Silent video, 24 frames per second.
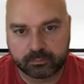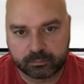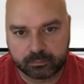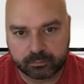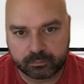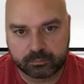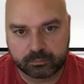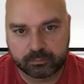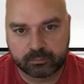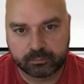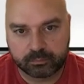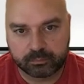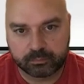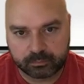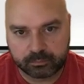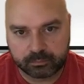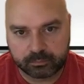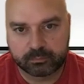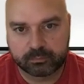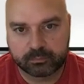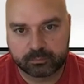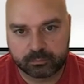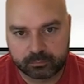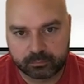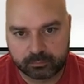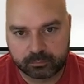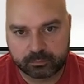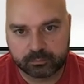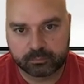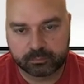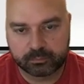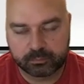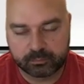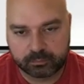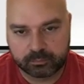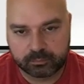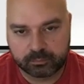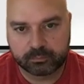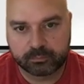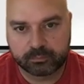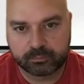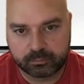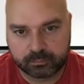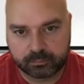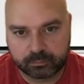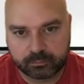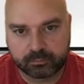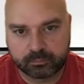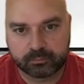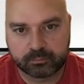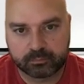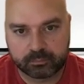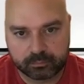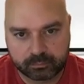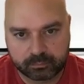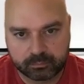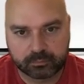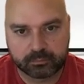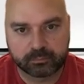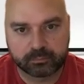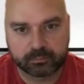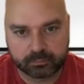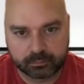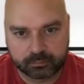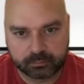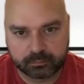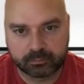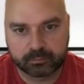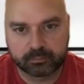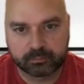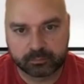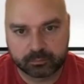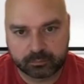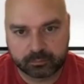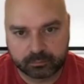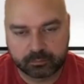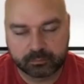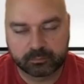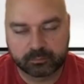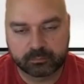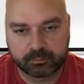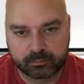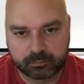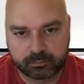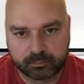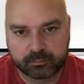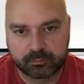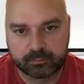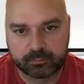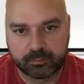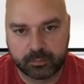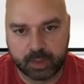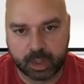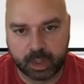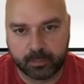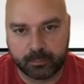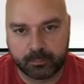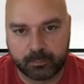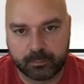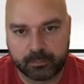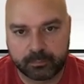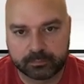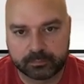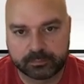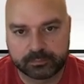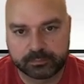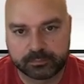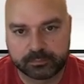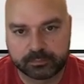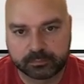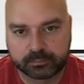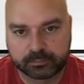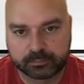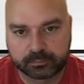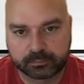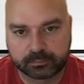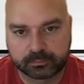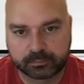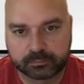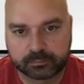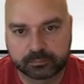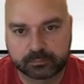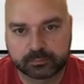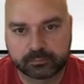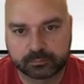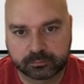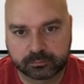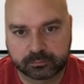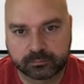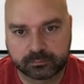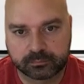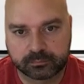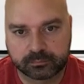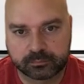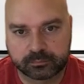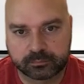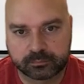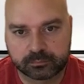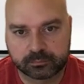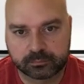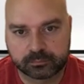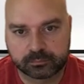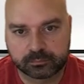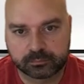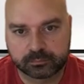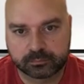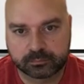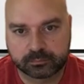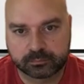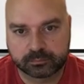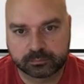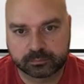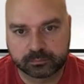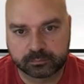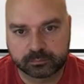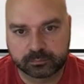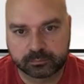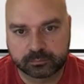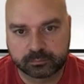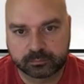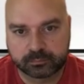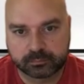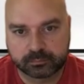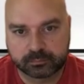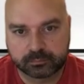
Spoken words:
This person isn't speaking.